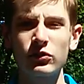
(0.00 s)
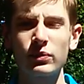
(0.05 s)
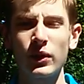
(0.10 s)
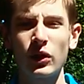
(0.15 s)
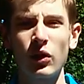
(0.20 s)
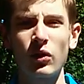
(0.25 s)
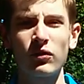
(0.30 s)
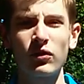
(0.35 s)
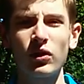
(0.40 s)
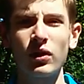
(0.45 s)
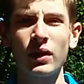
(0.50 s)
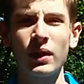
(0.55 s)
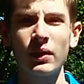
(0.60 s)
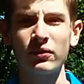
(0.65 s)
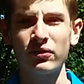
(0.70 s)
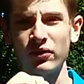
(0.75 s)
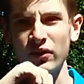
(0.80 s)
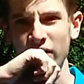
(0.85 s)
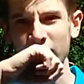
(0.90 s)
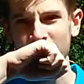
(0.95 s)
but overall
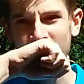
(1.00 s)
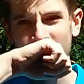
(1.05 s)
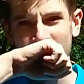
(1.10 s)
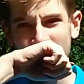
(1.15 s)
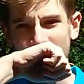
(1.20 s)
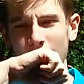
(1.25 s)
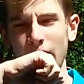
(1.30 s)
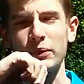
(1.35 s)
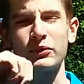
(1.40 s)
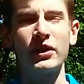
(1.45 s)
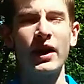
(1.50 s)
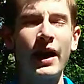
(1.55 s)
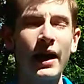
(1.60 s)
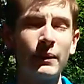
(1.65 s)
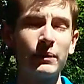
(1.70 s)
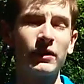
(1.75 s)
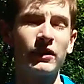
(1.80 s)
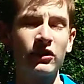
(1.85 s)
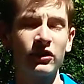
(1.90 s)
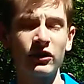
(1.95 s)
up top,
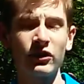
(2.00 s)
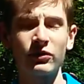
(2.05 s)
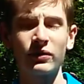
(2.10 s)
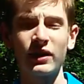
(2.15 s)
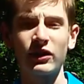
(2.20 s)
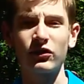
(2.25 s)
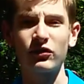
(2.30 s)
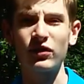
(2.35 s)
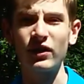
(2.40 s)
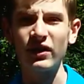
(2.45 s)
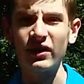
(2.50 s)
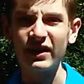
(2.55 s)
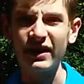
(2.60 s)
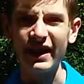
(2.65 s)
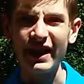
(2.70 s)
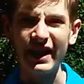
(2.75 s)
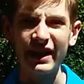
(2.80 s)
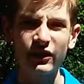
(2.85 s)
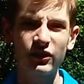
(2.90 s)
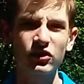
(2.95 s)
it's very
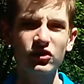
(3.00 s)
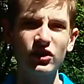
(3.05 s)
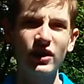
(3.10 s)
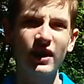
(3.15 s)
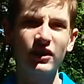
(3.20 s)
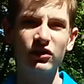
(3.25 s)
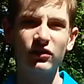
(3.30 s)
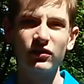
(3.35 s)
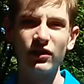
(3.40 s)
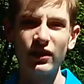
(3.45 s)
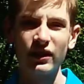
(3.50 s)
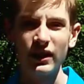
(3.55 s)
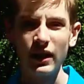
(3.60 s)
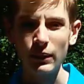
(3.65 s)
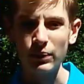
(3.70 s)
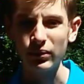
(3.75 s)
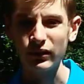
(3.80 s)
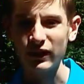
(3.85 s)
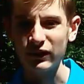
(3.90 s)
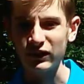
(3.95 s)
energizing, very
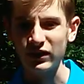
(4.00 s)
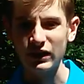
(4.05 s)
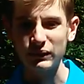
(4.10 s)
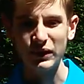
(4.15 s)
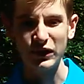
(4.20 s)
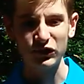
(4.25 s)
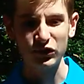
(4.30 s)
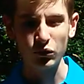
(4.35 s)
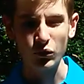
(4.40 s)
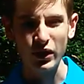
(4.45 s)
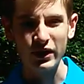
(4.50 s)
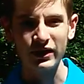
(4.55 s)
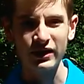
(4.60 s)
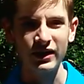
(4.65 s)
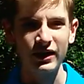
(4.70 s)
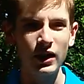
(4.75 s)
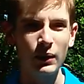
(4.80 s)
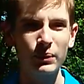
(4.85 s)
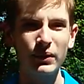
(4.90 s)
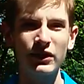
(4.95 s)
uplifting. It makes you want to
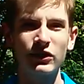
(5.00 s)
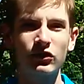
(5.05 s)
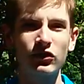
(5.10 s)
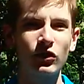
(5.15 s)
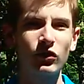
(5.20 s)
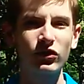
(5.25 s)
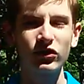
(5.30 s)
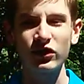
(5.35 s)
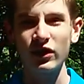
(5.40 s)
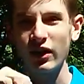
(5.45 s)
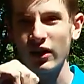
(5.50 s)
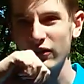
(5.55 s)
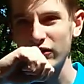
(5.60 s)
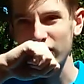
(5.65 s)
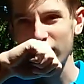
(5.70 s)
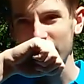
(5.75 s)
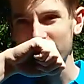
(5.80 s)
get up and do stuff.